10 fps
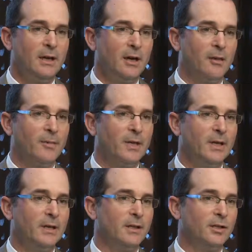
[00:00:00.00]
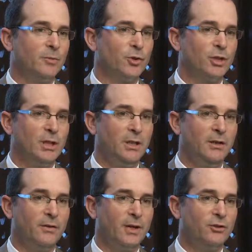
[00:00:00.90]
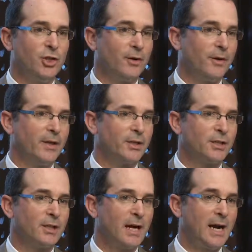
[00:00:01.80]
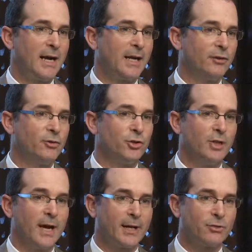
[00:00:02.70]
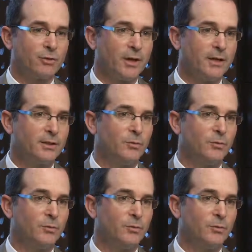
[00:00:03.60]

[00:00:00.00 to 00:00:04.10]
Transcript: It is a machine that generates high energy X-rays,